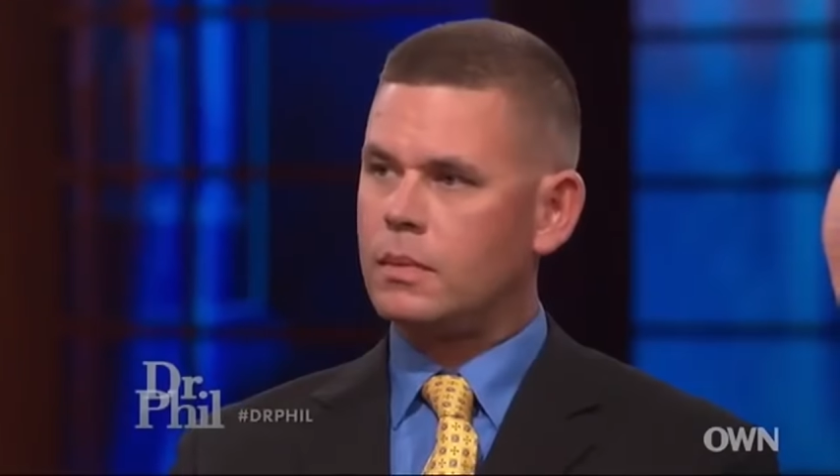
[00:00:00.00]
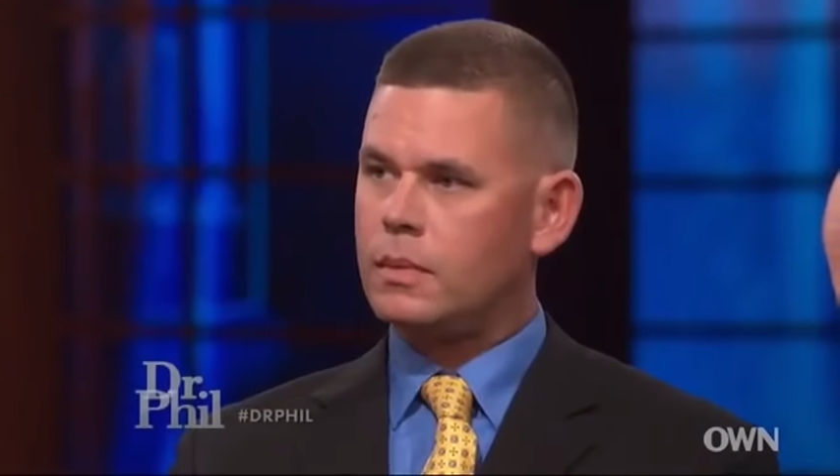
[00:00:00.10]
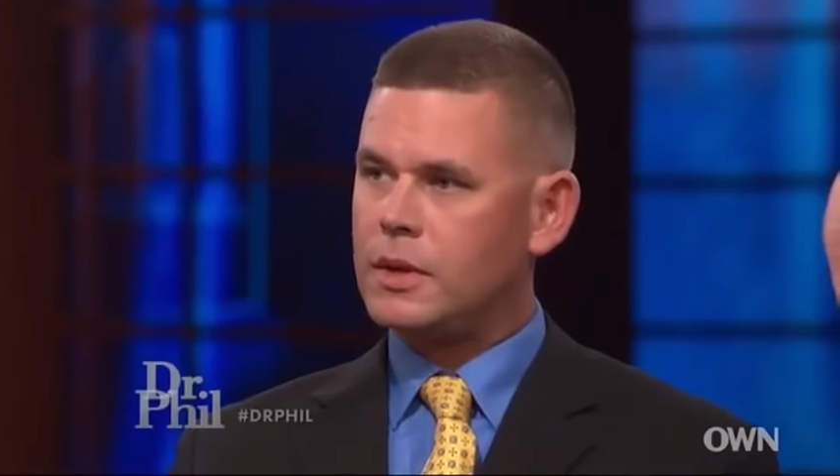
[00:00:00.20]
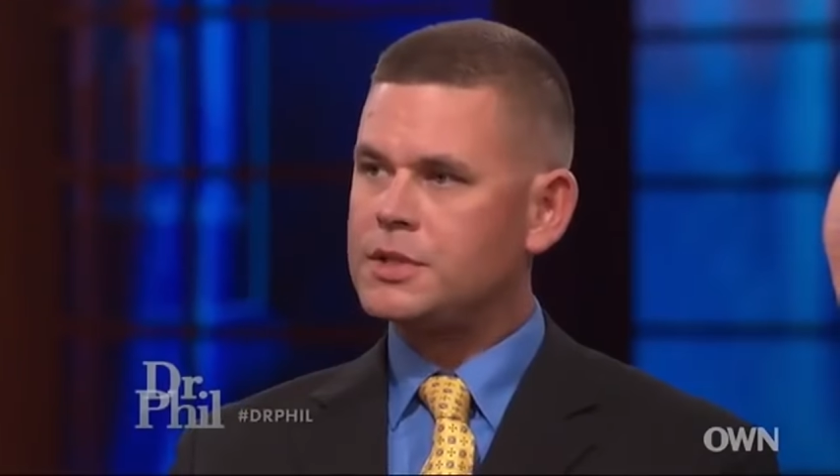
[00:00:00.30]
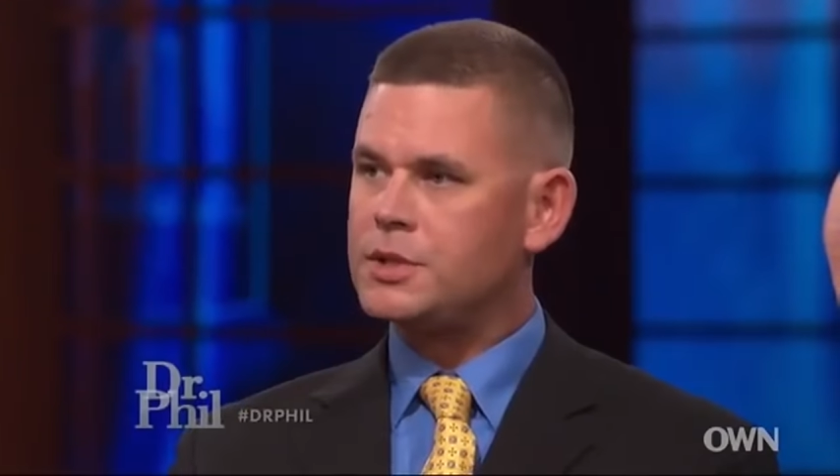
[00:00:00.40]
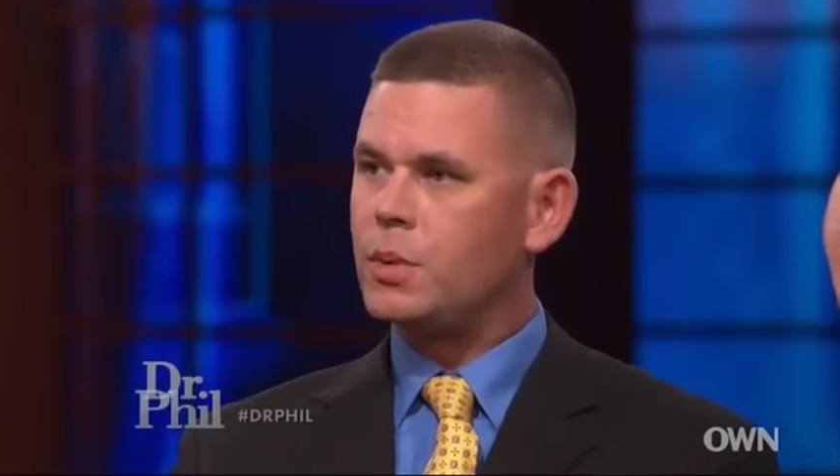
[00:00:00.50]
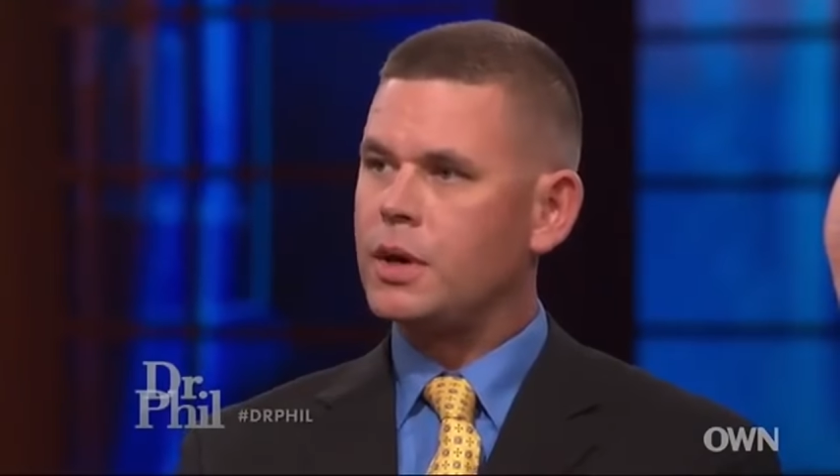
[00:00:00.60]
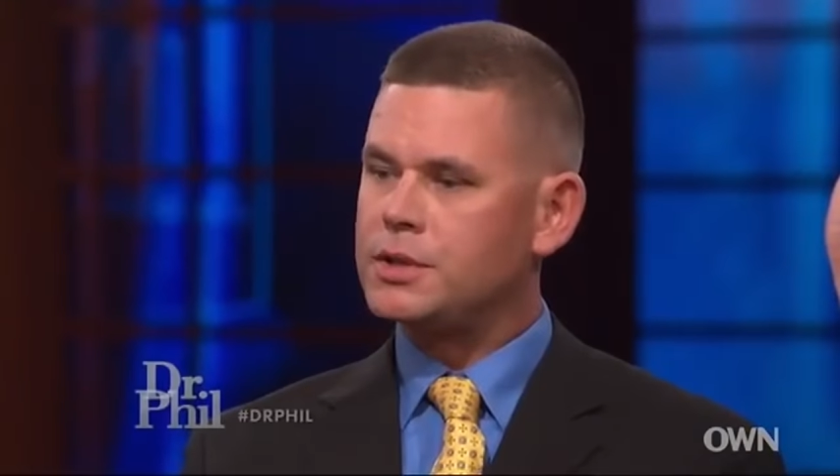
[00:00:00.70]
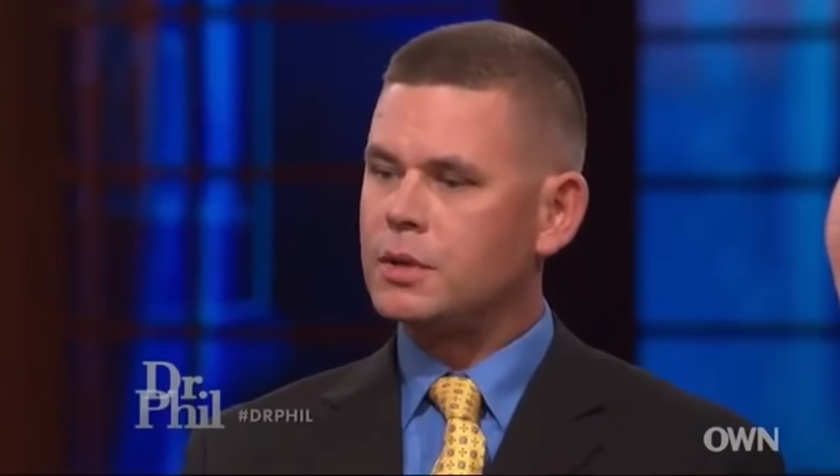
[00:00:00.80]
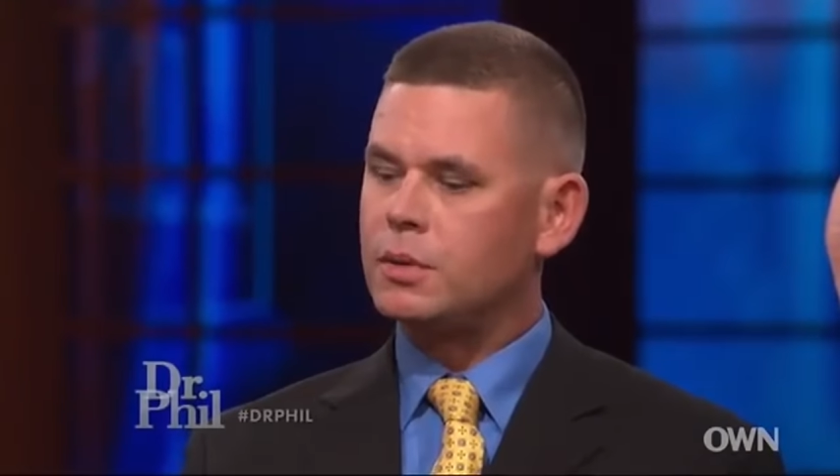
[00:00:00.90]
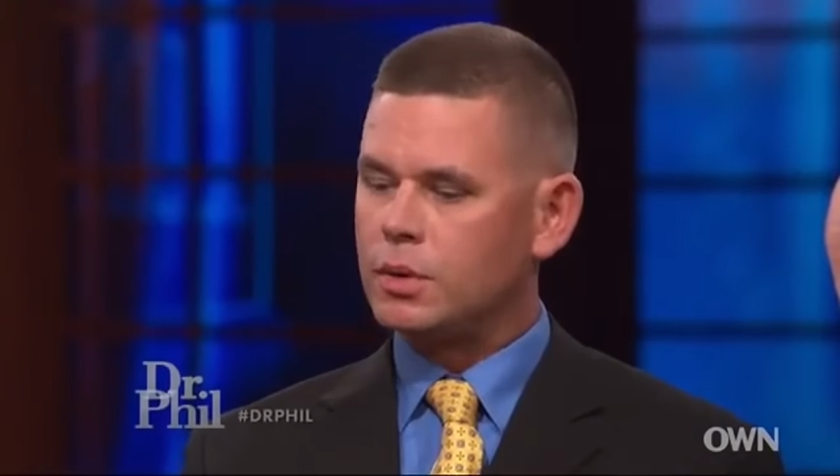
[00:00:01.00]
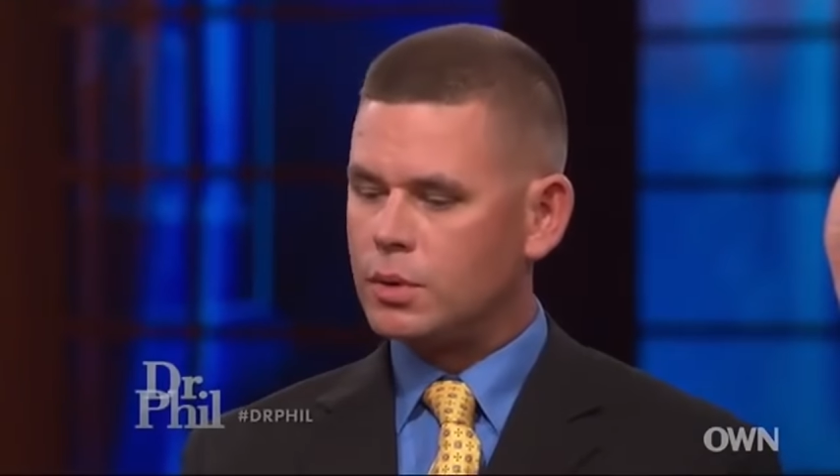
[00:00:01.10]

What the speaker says: This is why he's going to